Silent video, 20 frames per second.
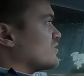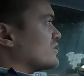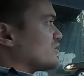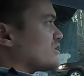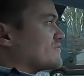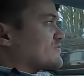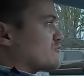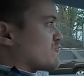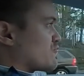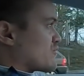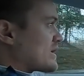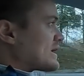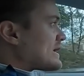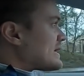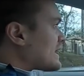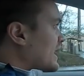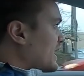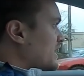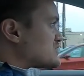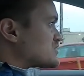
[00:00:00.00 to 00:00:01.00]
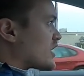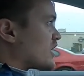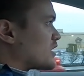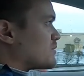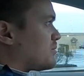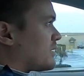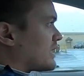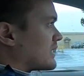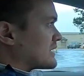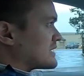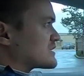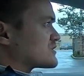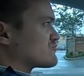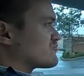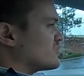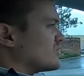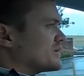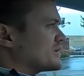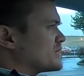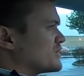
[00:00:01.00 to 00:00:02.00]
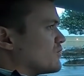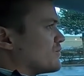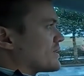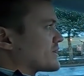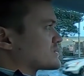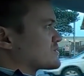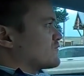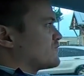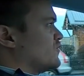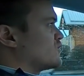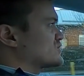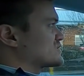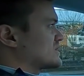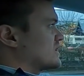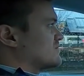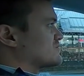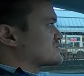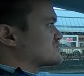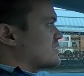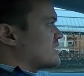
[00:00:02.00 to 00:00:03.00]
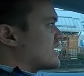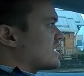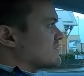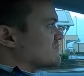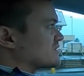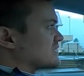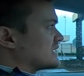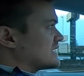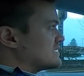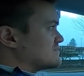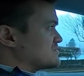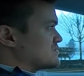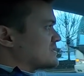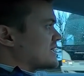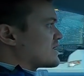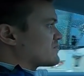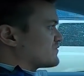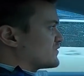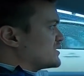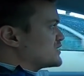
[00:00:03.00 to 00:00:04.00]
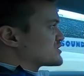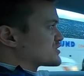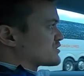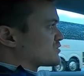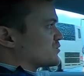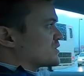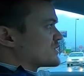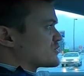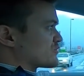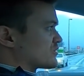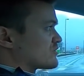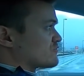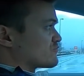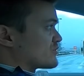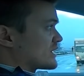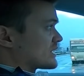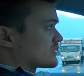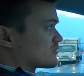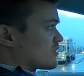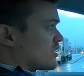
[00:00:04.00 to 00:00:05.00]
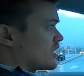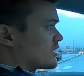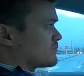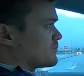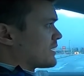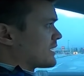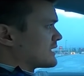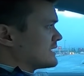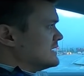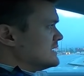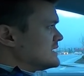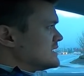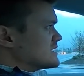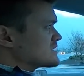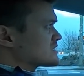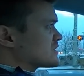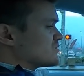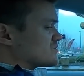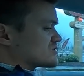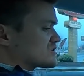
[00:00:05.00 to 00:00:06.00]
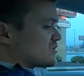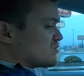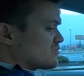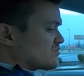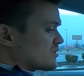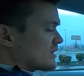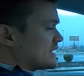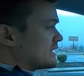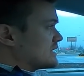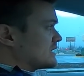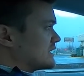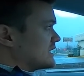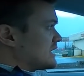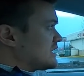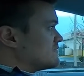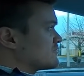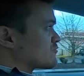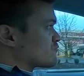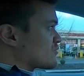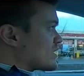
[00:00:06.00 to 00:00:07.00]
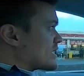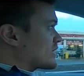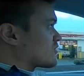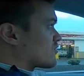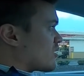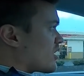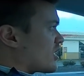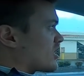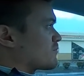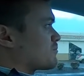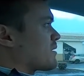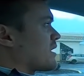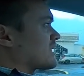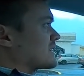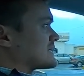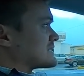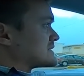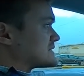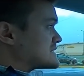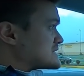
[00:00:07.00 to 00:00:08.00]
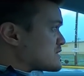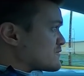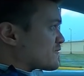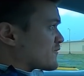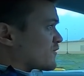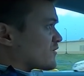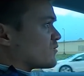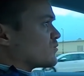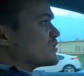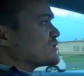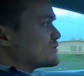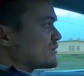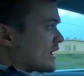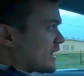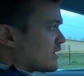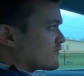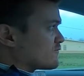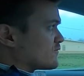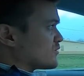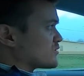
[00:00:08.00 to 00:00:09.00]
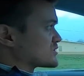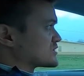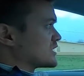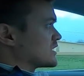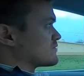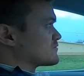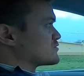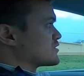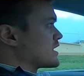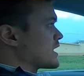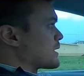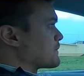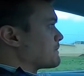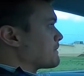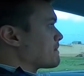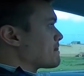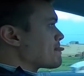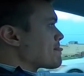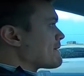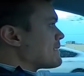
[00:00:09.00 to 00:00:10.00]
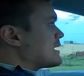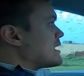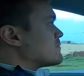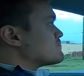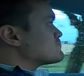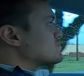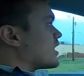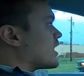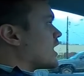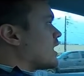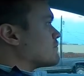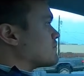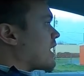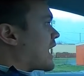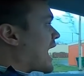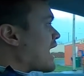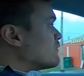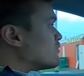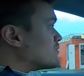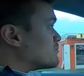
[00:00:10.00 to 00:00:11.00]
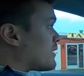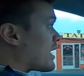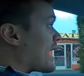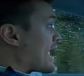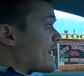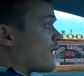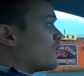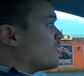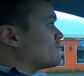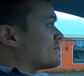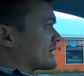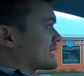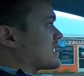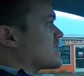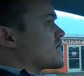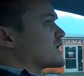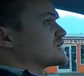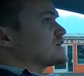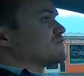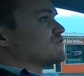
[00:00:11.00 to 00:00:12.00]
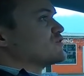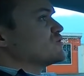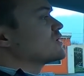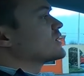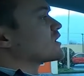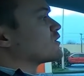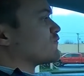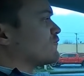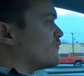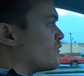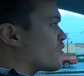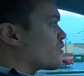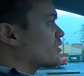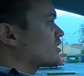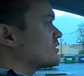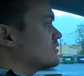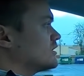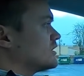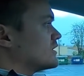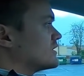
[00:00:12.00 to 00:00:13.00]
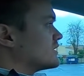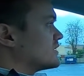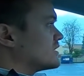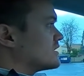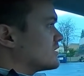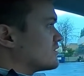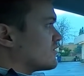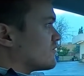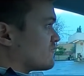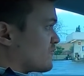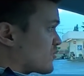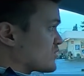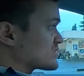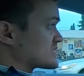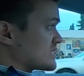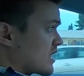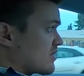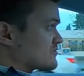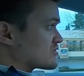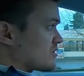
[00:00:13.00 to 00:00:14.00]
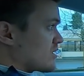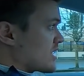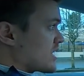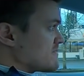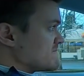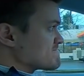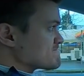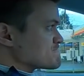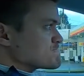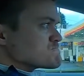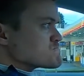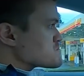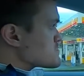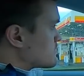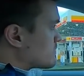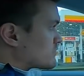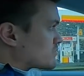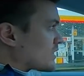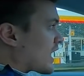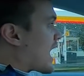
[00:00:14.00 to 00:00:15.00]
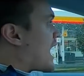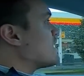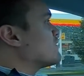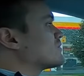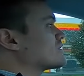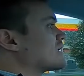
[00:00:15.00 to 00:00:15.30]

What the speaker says: You have to re-engage Autopilot. It's really annoying. So full self-drive gives you that feature when you're in regular Autopilot. So even regular Autopilot is different when you have full self-drive. I would buy it. Oh my gosh! If you can afford full self-drive, I would